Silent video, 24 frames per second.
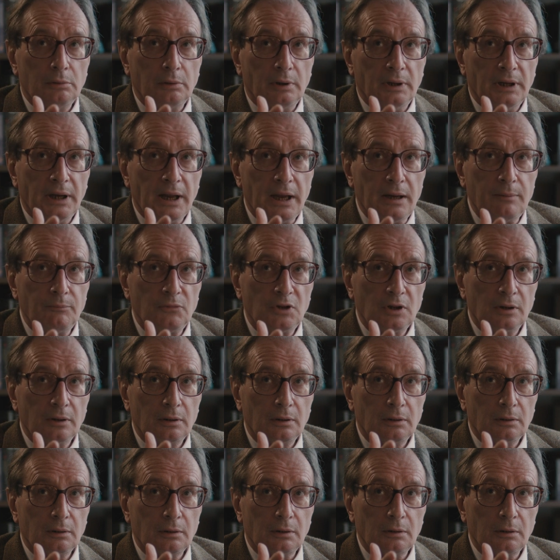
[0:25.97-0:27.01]
named
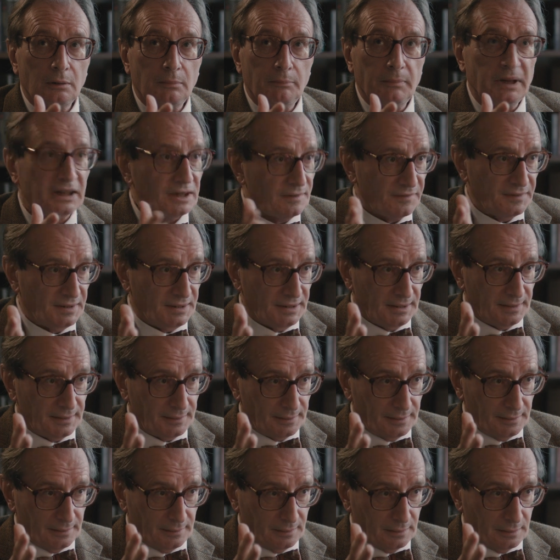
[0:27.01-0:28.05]
uh,
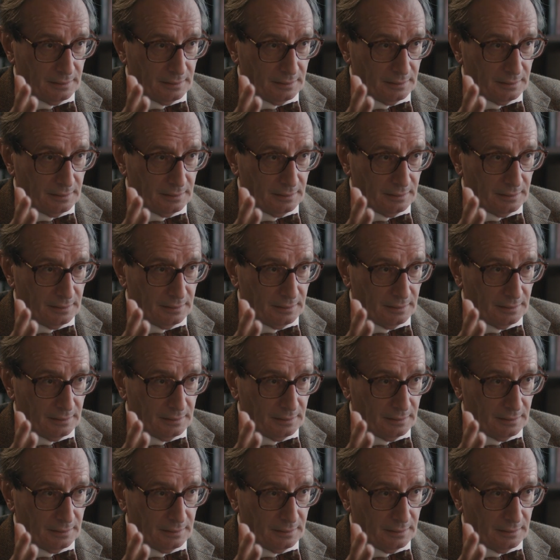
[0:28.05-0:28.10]
metaphysics